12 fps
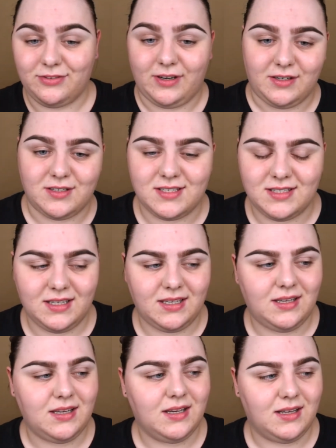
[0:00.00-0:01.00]

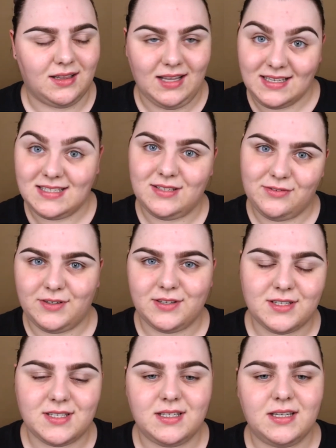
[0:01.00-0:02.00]
Thursday, last
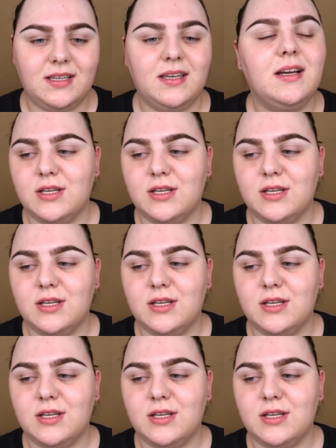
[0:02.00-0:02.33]
Thursday.